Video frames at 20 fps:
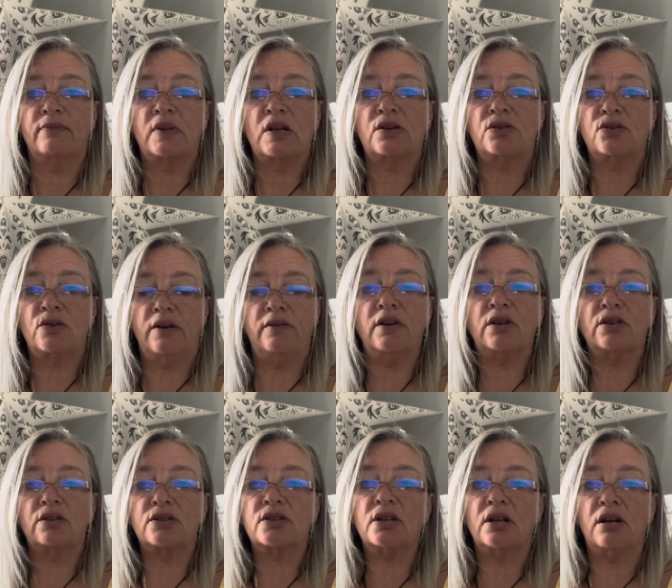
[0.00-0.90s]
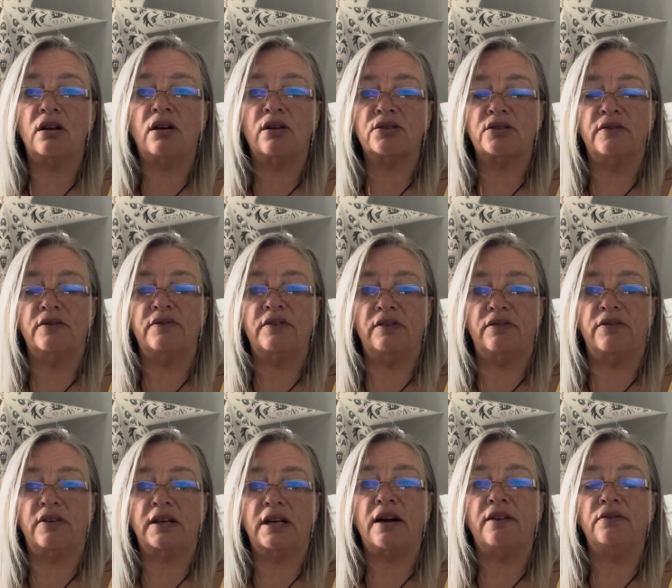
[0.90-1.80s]
So I've looked at lots of
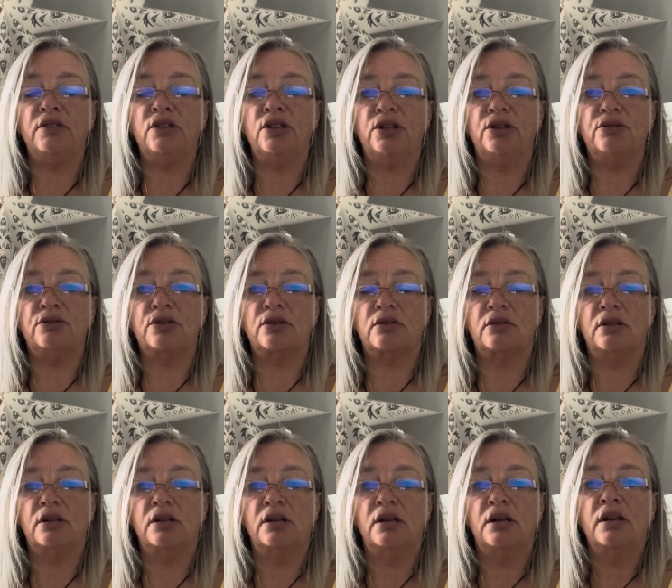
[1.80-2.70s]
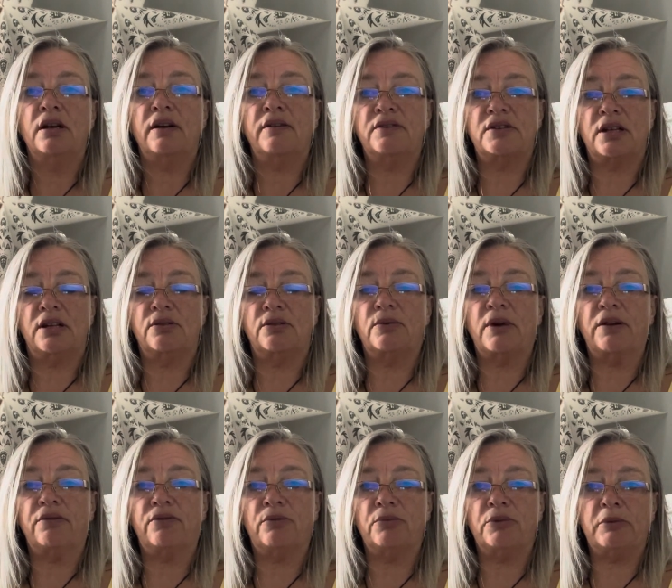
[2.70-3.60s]
different avenues. I've stayed away
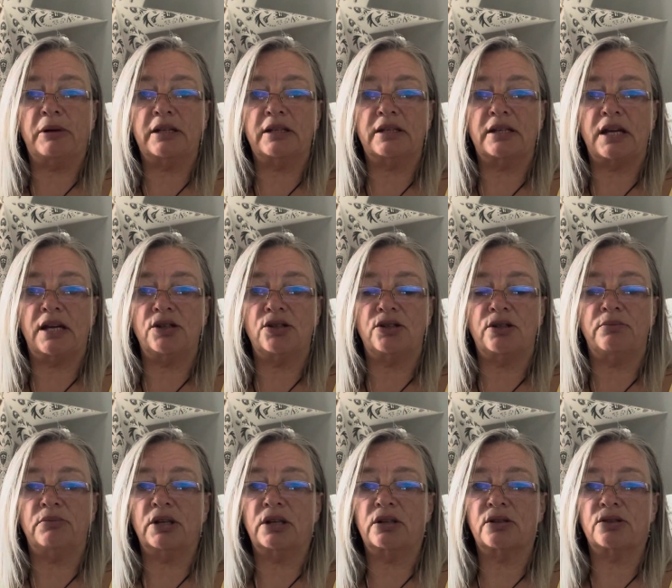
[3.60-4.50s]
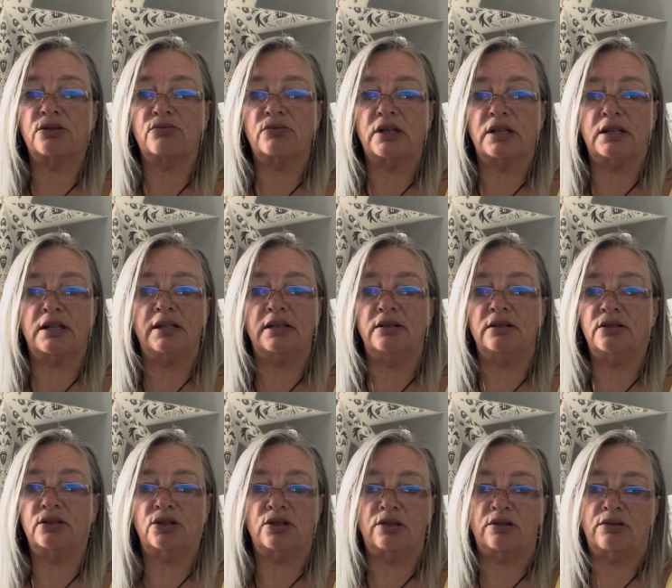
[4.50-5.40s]
from the medication because Ritalin
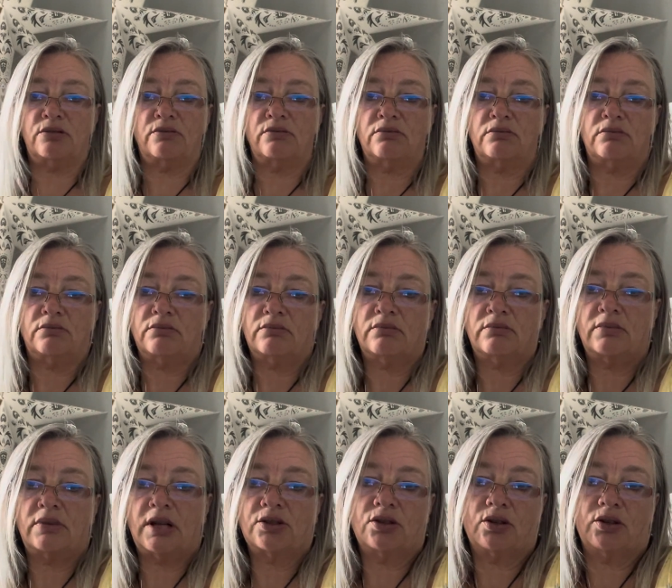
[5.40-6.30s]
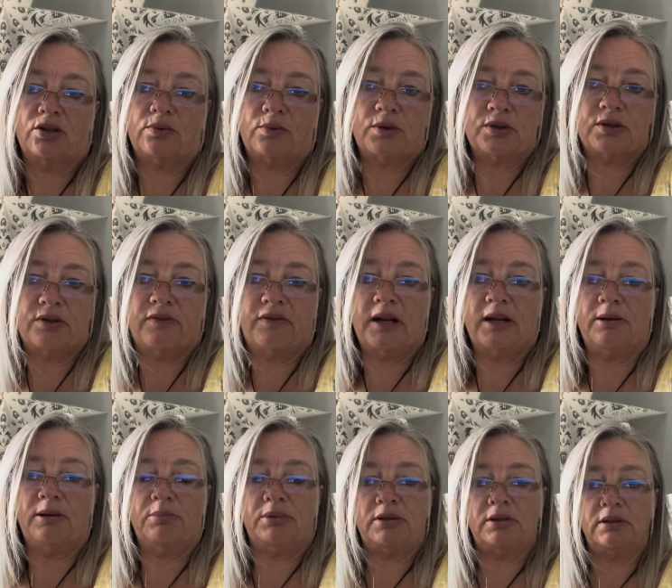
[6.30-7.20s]
that's all there was
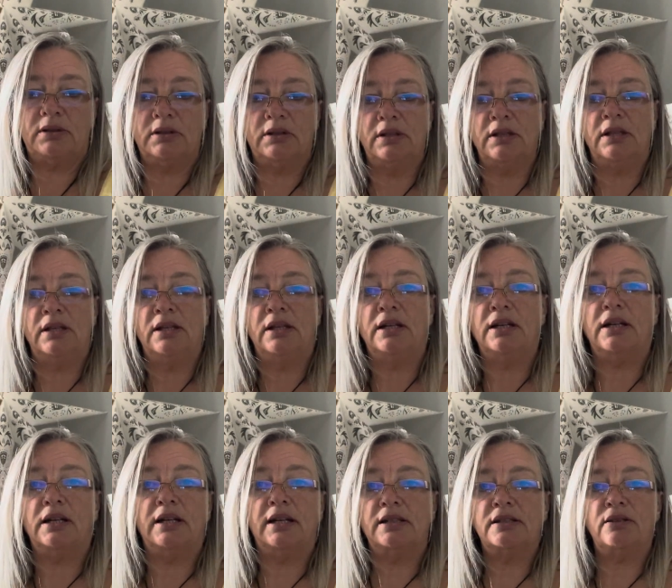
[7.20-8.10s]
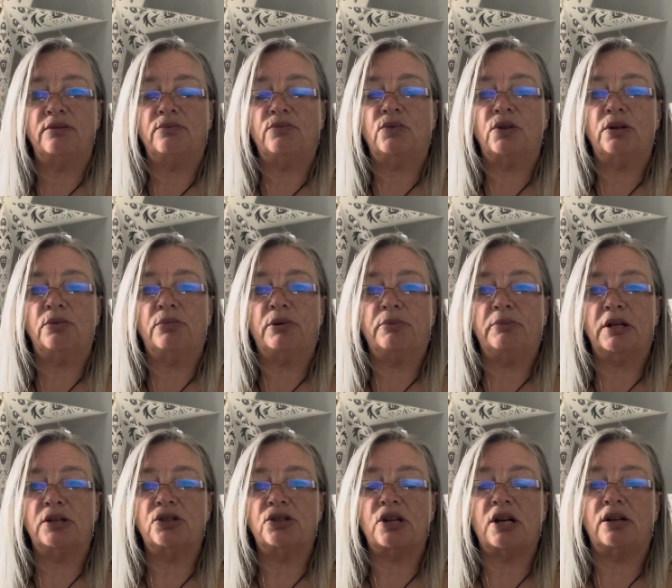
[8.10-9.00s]
available. And I didn't want to put my
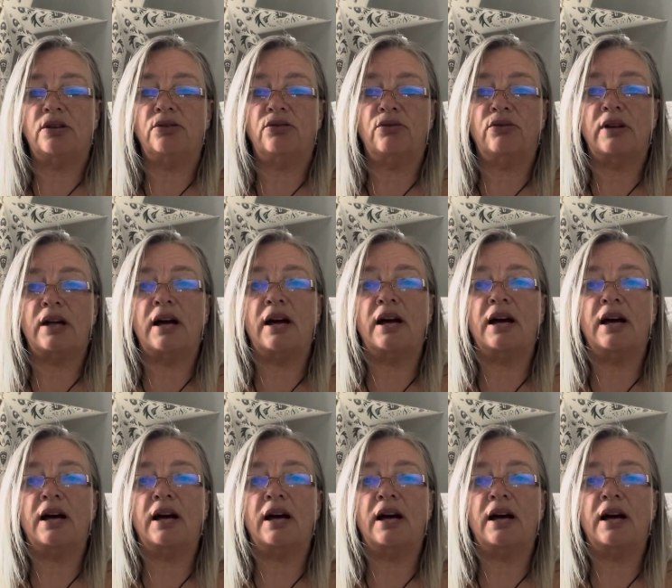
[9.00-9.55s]
child through that.